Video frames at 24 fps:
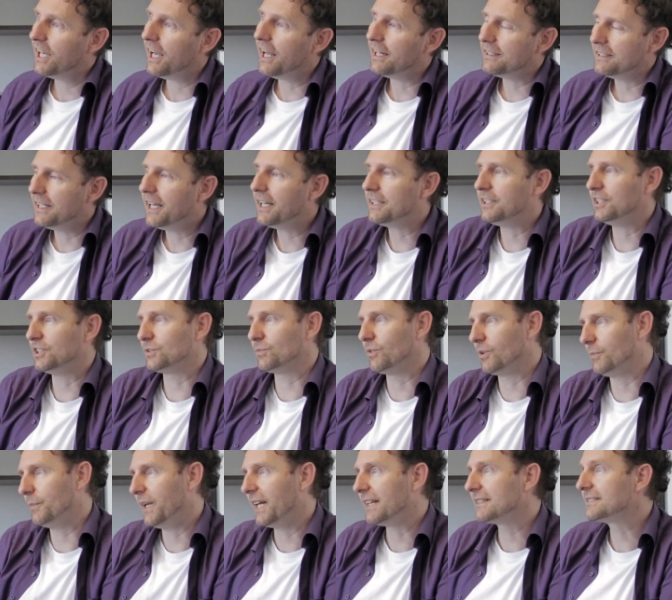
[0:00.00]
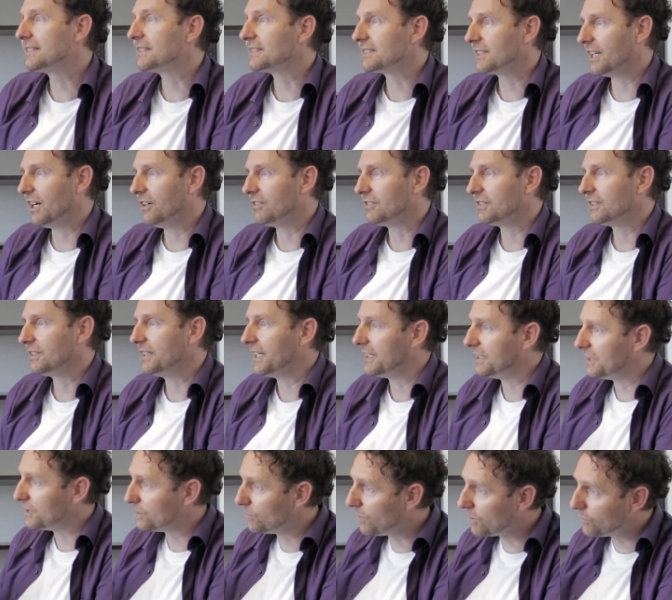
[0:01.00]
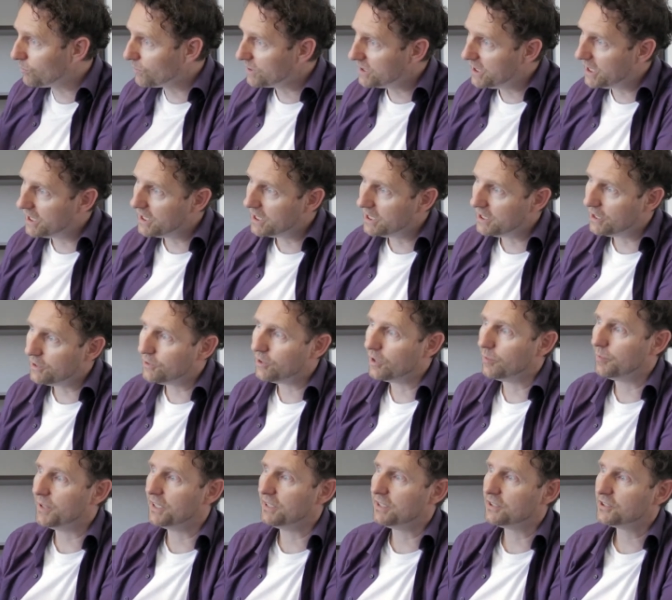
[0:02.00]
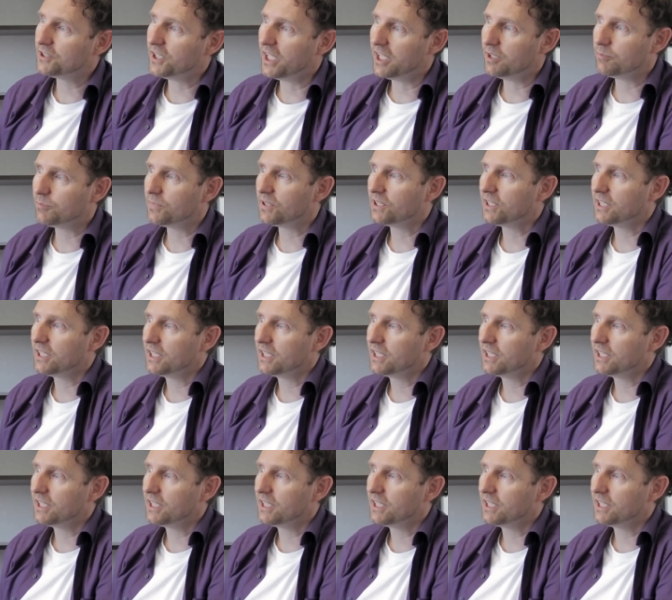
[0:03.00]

And that is what makes the sound. That is what would then determine the shape.